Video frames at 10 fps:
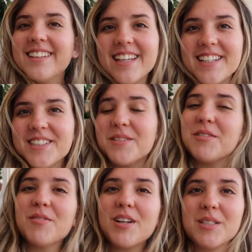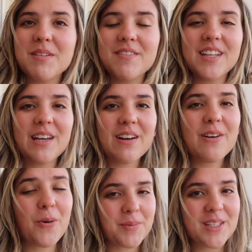Thank you so much for watching my video. I
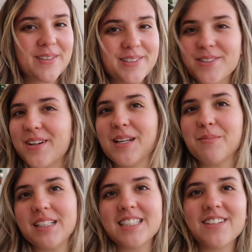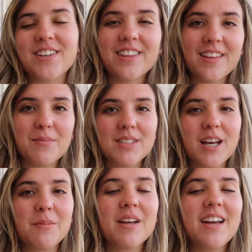hope that you enjoyed it. Please give it a thumbs
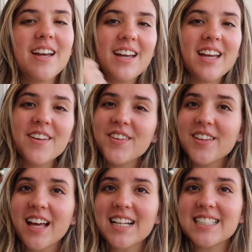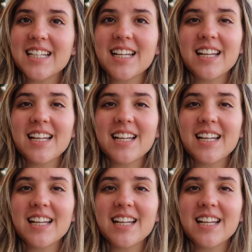up if you liked